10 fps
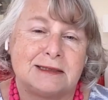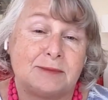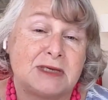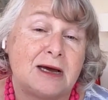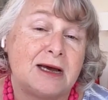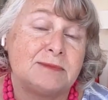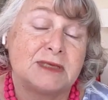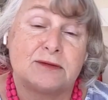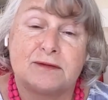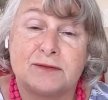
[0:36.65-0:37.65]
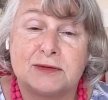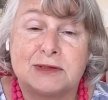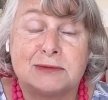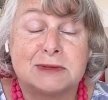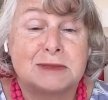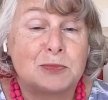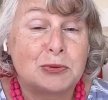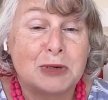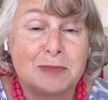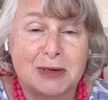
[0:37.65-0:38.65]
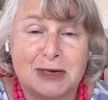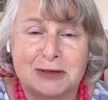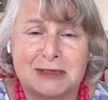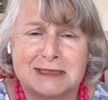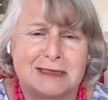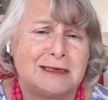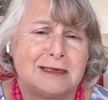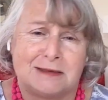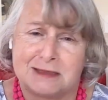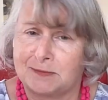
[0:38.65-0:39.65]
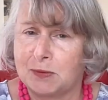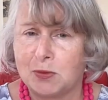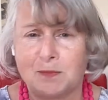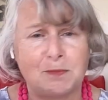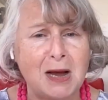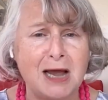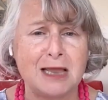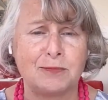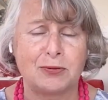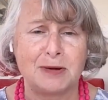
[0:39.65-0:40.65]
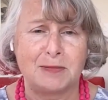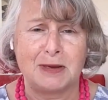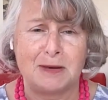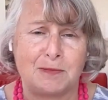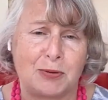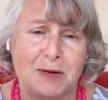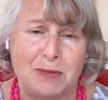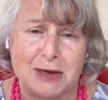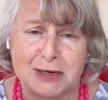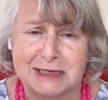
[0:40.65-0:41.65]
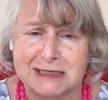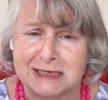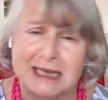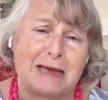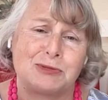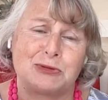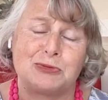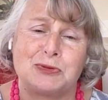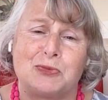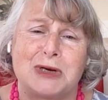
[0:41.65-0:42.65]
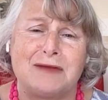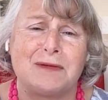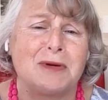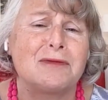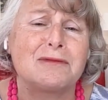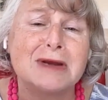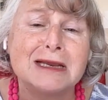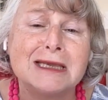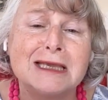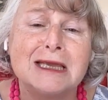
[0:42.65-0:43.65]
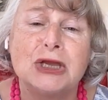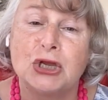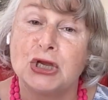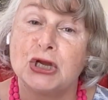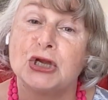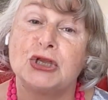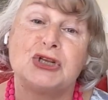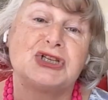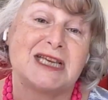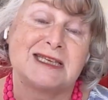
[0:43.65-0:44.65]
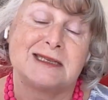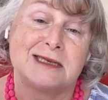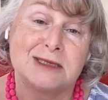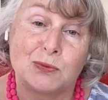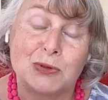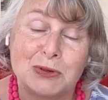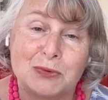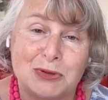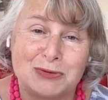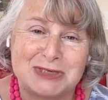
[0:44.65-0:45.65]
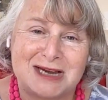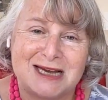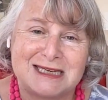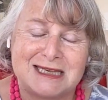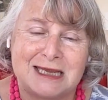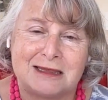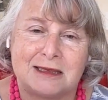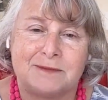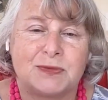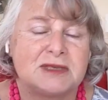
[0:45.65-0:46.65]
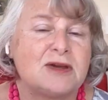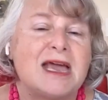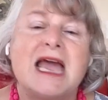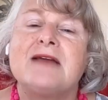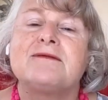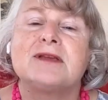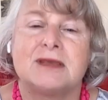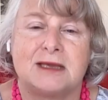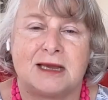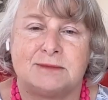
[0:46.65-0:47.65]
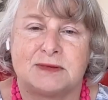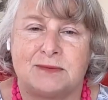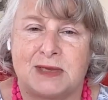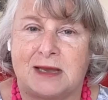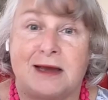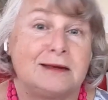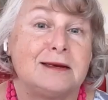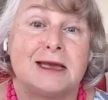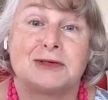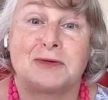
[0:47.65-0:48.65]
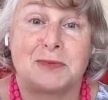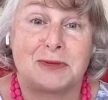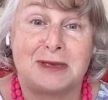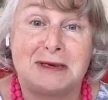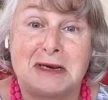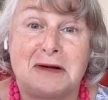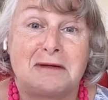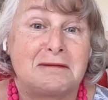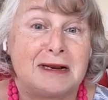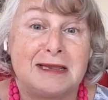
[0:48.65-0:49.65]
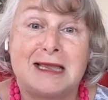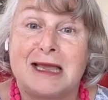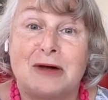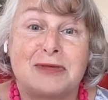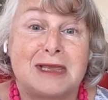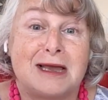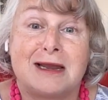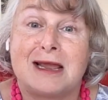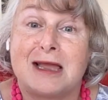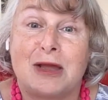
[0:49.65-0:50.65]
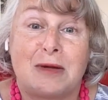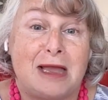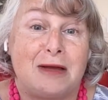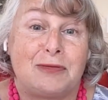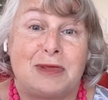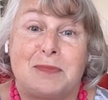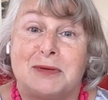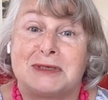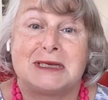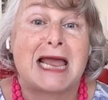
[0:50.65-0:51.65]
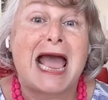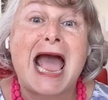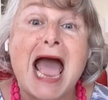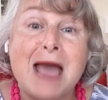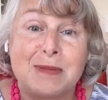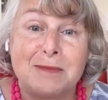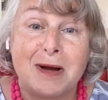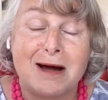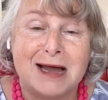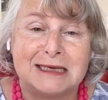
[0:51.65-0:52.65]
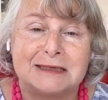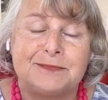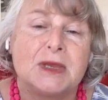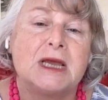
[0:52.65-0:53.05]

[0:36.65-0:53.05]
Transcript: Sometimes they're referred to as prebiotics. Some people buy prebiotics in capsules or whatever, but really, you just need to work with your diet to get them. So everything comes from the gut in naturopathy. Really, healthy gut, healthy person, happy mind.